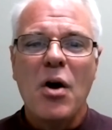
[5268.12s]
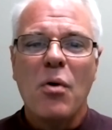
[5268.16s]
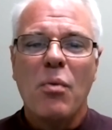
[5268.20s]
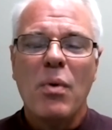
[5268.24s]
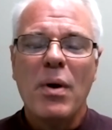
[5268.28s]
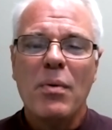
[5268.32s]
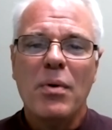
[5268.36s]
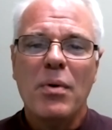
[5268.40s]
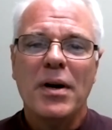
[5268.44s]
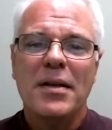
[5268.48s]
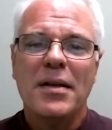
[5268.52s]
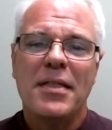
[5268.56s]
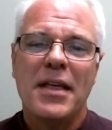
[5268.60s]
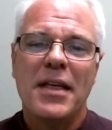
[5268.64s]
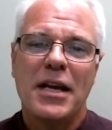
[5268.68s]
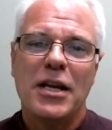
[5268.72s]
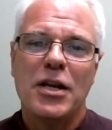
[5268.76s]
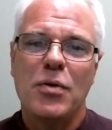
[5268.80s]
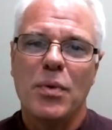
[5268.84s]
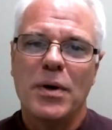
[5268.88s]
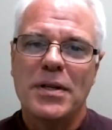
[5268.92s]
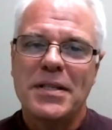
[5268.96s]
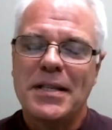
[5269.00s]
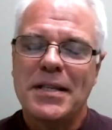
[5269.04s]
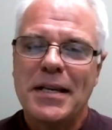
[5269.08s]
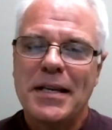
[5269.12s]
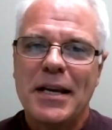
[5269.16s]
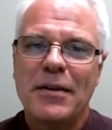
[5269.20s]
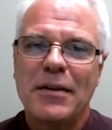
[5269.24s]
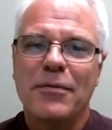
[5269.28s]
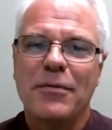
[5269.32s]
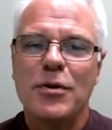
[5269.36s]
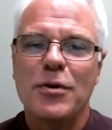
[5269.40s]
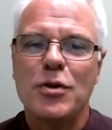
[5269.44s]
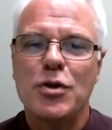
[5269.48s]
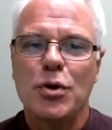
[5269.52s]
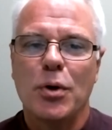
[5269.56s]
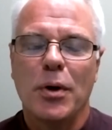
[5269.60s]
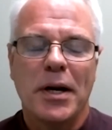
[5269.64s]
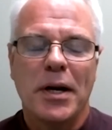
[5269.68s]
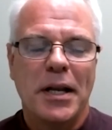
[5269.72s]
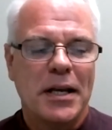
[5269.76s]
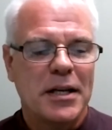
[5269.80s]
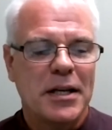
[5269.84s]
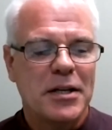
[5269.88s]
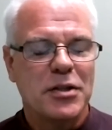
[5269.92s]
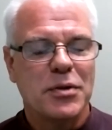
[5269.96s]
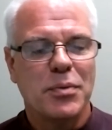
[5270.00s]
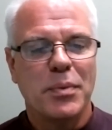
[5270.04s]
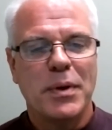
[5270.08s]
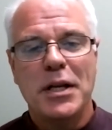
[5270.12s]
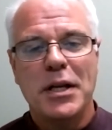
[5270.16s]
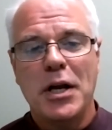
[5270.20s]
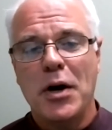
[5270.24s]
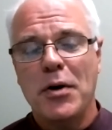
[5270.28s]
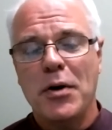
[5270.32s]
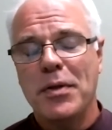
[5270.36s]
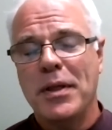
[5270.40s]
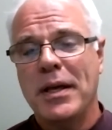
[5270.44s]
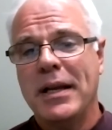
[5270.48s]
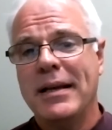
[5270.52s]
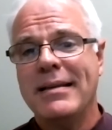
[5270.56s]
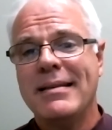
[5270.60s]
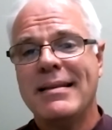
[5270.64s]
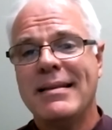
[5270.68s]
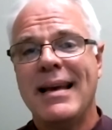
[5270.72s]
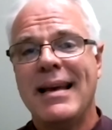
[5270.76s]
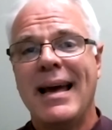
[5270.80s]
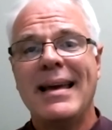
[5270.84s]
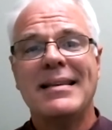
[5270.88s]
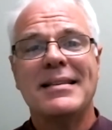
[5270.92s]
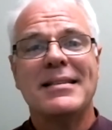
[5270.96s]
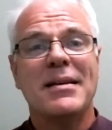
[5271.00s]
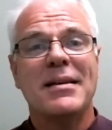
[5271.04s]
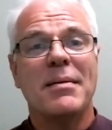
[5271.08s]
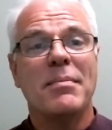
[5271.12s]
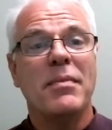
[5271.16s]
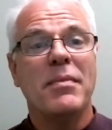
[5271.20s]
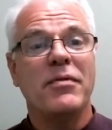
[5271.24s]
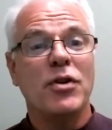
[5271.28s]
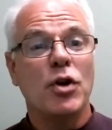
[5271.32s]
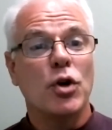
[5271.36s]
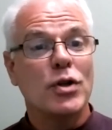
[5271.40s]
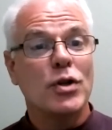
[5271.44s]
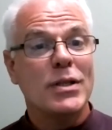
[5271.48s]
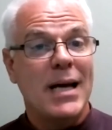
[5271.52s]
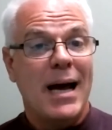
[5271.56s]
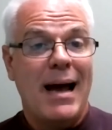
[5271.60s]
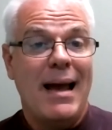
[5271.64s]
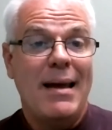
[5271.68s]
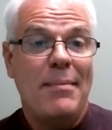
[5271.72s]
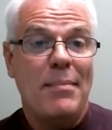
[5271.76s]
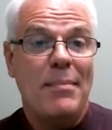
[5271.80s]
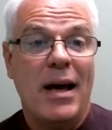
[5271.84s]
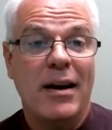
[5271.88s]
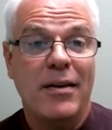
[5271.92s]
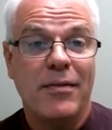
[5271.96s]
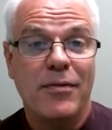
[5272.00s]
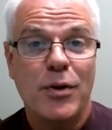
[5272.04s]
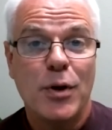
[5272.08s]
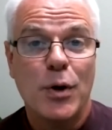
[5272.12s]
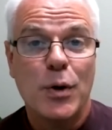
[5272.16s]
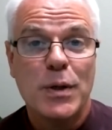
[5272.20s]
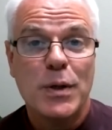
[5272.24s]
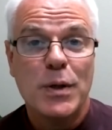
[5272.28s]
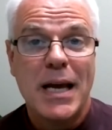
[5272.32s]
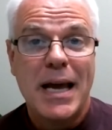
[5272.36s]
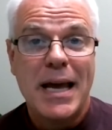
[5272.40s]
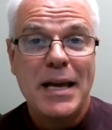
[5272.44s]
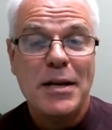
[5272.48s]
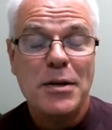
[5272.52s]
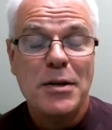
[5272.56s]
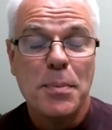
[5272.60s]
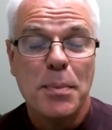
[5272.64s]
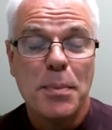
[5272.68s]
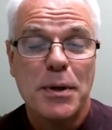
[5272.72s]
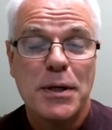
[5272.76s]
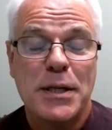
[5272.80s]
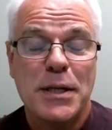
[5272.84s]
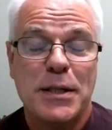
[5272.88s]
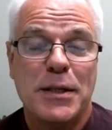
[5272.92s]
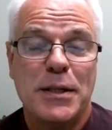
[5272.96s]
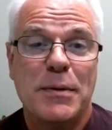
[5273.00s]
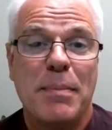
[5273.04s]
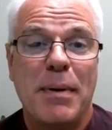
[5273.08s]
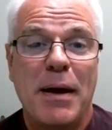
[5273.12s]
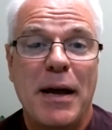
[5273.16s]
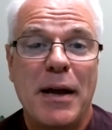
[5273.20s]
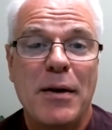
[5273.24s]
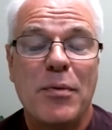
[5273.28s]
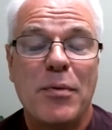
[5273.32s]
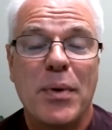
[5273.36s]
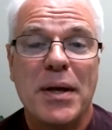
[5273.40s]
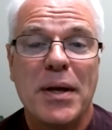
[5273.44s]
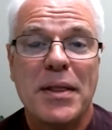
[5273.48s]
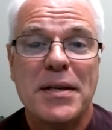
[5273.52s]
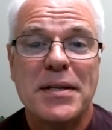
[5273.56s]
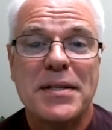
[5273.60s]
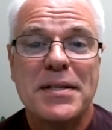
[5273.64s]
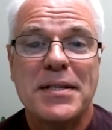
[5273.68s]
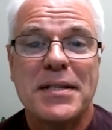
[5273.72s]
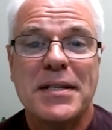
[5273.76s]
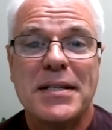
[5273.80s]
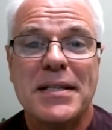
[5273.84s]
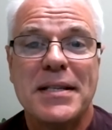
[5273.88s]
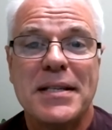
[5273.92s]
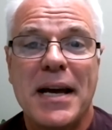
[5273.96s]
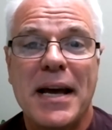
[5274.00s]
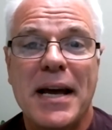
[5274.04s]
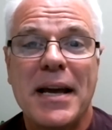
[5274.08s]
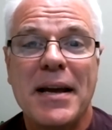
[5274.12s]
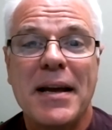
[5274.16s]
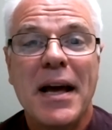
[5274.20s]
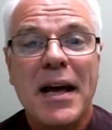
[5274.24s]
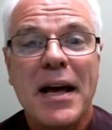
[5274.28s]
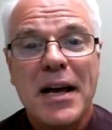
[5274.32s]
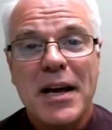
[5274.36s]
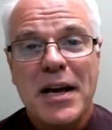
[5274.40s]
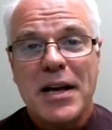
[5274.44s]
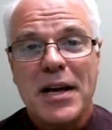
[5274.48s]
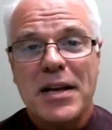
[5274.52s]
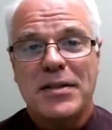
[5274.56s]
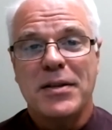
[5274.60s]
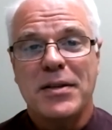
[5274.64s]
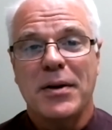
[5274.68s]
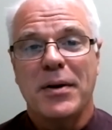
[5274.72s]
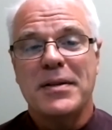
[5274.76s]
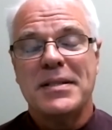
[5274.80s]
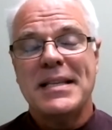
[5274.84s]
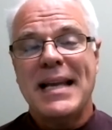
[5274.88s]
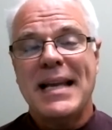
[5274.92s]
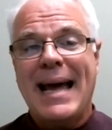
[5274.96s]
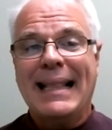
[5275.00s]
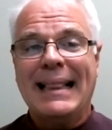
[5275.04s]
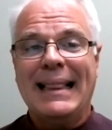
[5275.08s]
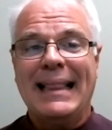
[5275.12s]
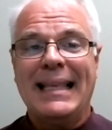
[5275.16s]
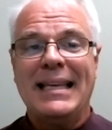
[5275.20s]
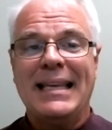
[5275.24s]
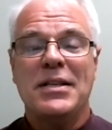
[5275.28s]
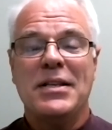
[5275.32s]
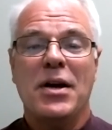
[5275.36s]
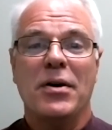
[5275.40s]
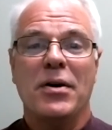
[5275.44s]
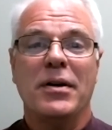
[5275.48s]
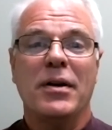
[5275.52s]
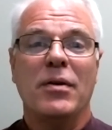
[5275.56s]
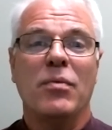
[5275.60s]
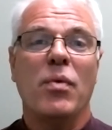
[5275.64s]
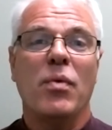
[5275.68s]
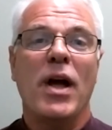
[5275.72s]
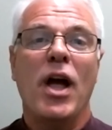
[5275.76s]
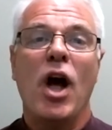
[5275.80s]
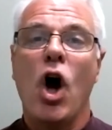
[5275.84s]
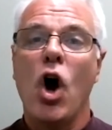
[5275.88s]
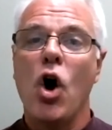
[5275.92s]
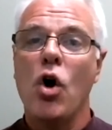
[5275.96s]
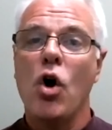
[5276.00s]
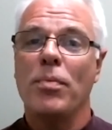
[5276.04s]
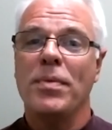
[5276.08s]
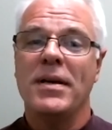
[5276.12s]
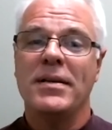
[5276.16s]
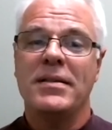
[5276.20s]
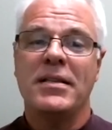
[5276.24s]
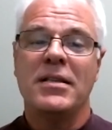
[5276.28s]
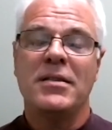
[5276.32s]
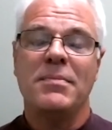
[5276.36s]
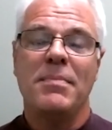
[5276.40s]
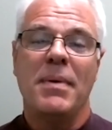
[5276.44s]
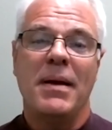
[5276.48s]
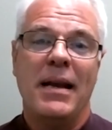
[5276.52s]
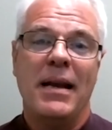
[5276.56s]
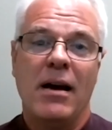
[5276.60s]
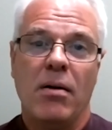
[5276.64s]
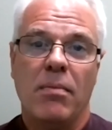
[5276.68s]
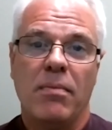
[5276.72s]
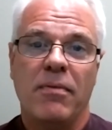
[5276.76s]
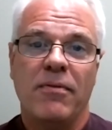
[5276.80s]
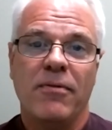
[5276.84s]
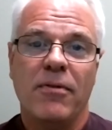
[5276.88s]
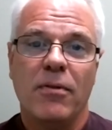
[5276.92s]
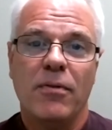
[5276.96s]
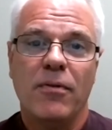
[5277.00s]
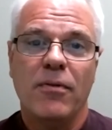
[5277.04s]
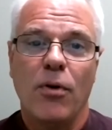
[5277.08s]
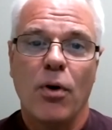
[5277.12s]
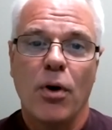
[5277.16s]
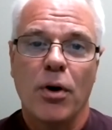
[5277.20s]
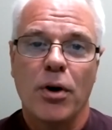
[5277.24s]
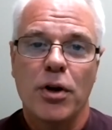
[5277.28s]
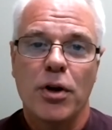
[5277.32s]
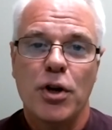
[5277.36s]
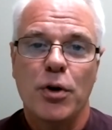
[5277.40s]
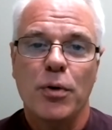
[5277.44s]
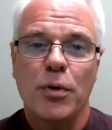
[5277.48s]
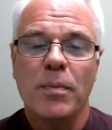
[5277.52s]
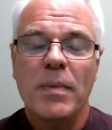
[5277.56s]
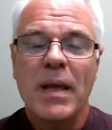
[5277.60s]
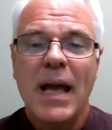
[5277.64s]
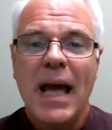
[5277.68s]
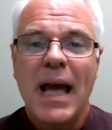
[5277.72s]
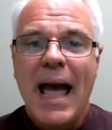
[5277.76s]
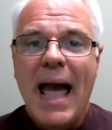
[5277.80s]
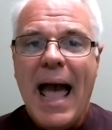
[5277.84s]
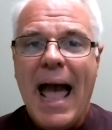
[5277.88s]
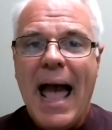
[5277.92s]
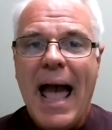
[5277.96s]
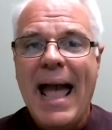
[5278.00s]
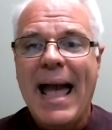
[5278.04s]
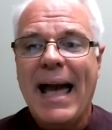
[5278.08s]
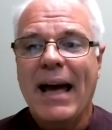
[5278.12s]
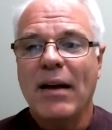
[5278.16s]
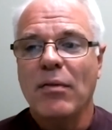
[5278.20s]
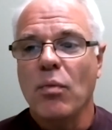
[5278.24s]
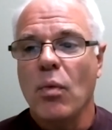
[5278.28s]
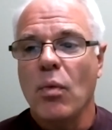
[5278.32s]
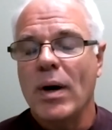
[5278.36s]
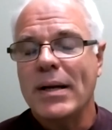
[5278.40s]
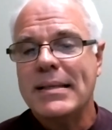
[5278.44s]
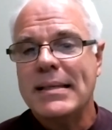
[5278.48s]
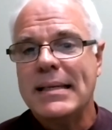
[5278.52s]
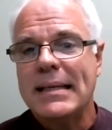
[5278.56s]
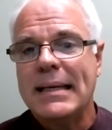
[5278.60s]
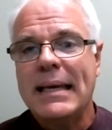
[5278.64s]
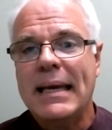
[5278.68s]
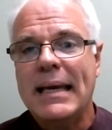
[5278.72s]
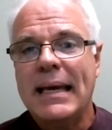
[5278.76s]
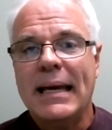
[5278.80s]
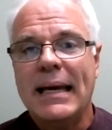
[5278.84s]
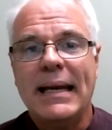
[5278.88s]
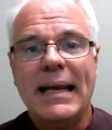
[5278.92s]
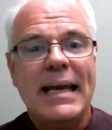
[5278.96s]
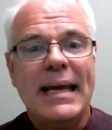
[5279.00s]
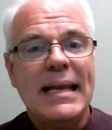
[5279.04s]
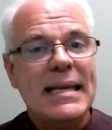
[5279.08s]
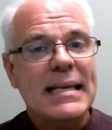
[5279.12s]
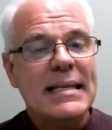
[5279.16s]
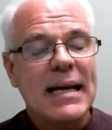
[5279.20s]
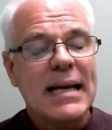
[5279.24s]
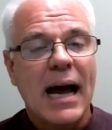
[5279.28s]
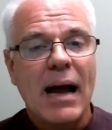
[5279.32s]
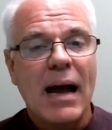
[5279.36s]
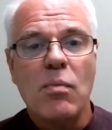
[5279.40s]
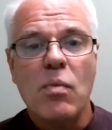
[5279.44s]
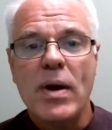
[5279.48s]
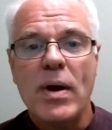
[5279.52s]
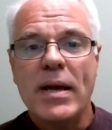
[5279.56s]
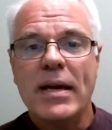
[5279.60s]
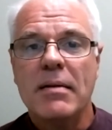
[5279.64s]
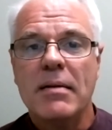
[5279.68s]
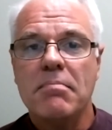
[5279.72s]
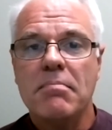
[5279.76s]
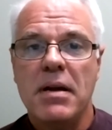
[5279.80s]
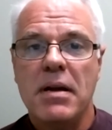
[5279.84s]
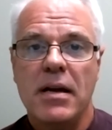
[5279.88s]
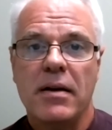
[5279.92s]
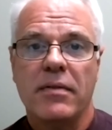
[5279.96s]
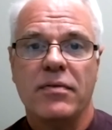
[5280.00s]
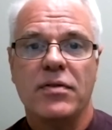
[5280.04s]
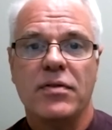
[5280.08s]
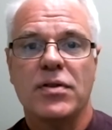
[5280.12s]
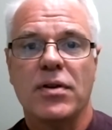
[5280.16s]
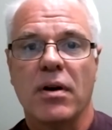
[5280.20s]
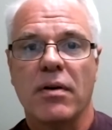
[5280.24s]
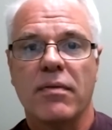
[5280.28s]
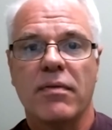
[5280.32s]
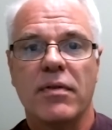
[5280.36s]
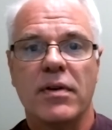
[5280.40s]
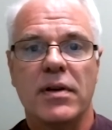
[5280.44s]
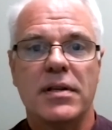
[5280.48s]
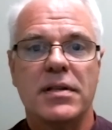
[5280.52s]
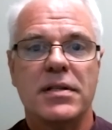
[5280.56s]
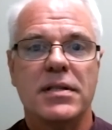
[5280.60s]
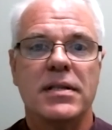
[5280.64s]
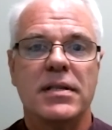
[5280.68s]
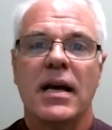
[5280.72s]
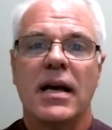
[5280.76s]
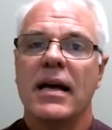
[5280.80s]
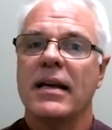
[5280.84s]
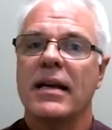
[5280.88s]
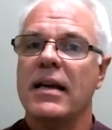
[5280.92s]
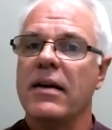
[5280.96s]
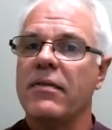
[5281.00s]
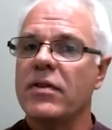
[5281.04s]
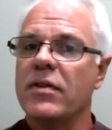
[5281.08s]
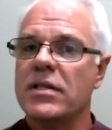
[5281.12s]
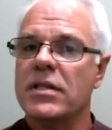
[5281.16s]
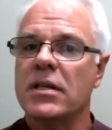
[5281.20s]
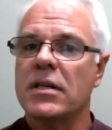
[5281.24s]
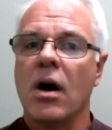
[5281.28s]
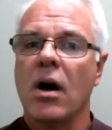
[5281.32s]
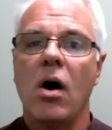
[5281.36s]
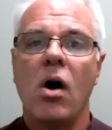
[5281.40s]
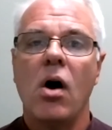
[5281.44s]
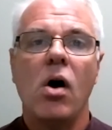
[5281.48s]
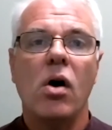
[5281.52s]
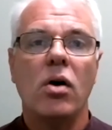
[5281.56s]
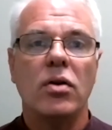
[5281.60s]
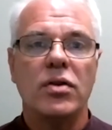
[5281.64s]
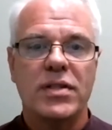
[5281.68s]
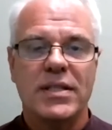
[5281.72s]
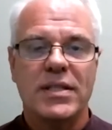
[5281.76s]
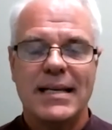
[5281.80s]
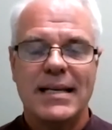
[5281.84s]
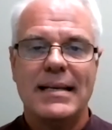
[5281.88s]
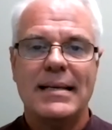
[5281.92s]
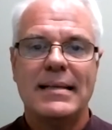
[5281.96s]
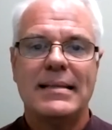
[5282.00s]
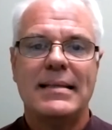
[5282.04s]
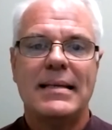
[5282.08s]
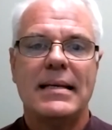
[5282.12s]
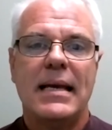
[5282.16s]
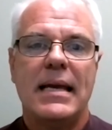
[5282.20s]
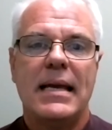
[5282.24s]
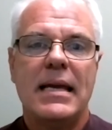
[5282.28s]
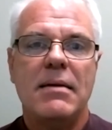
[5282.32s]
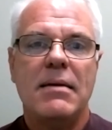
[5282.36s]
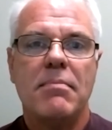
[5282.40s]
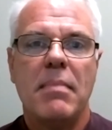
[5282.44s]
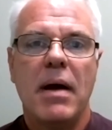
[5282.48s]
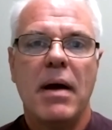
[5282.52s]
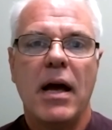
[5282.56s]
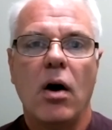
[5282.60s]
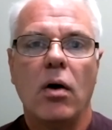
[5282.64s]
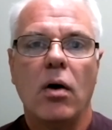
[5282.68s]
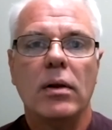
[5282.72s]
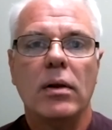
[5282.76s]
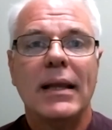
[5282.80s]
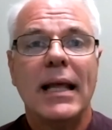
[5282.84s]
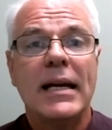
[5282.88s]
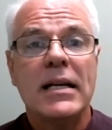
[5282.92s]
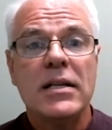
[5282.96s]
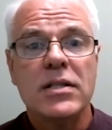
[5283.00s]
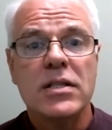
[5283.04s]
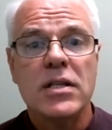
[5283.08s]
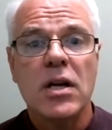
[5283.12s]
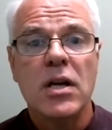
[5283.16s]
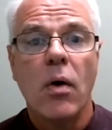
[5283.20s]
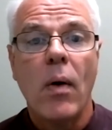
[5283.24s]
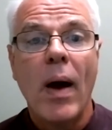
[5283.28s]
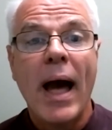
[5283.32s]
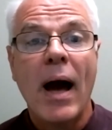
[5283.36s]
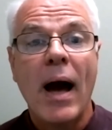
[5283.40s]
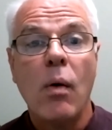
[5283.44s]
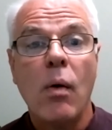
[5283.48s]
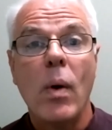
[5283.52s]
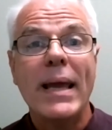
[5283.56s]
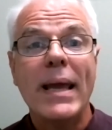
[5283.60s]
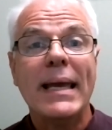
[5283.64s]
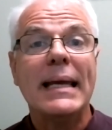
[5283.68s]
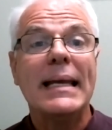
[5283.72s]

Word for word: We want to thank you once again for joining us. We know that it takes some of your time out of your day to participate with us today. So, as Natalie noted, we hope this has been helpful for you. And once again, anytime we can be of service, give us a call, send us an email, let us know how we